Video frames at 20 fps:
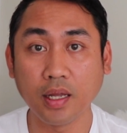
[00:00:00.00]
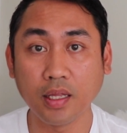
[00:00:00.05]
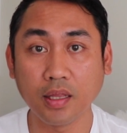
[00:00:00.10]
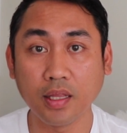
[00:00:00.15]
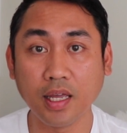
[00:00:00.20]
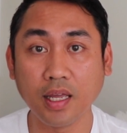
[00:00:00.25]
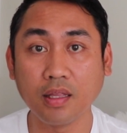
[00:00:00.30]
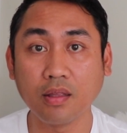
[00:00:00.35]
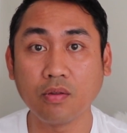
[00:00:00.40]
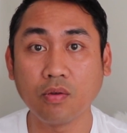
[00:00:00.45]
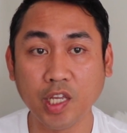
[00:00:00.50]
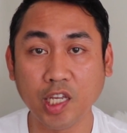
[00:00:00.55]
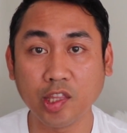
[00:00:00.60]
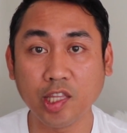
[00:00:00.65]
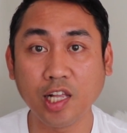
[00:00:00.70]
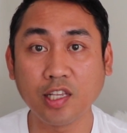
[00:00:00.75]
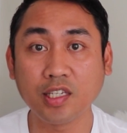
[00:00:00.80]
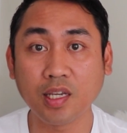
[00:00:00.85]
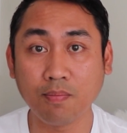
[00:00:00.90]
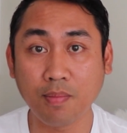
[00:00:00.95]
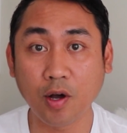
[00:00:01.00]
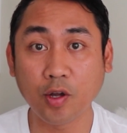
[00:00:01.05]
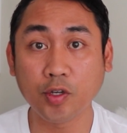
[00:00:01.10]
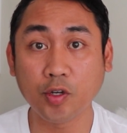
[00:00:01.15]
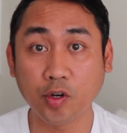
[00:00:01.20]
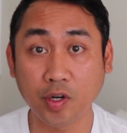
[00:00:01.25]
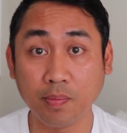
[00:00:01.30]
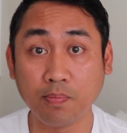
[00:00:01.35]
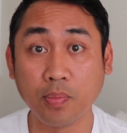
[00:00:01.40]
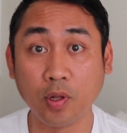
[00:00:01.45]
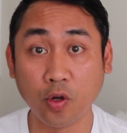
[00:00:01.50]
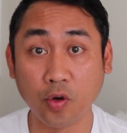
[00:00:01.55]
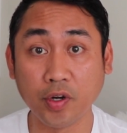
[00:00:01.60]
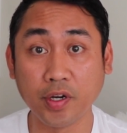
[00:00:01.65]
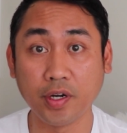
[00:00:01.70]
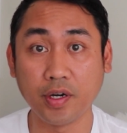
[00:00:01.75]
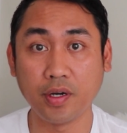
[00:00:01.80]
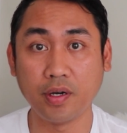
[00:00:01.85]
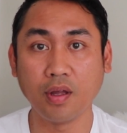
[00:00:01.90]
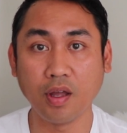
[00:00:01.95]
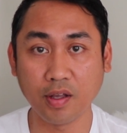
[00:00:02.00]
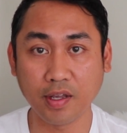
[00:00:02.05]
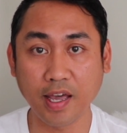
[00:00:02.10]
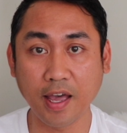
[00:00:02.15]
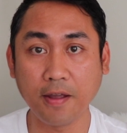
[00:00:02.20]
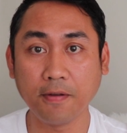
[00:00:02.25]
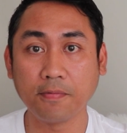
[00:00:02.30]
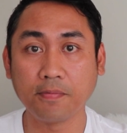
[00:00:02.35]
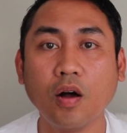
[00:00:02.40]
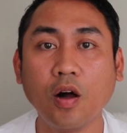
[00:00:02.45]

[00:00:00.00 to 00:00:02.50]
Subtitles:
and then details about your employer, okay?